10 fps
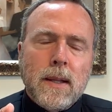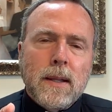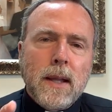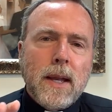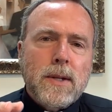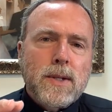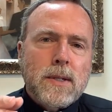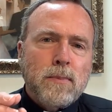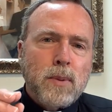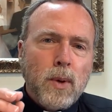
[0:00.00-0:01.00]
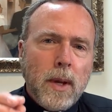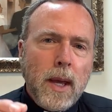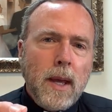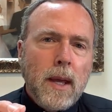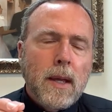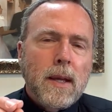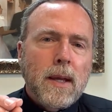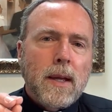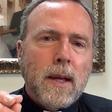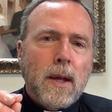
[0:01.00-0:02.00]
let us pray
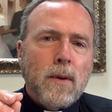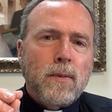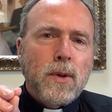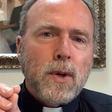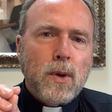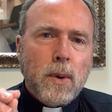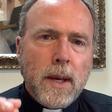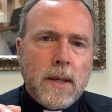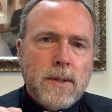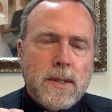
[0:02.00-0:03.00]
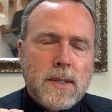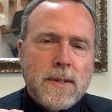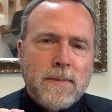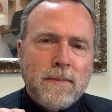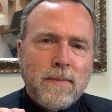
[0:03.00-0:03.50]
for the grace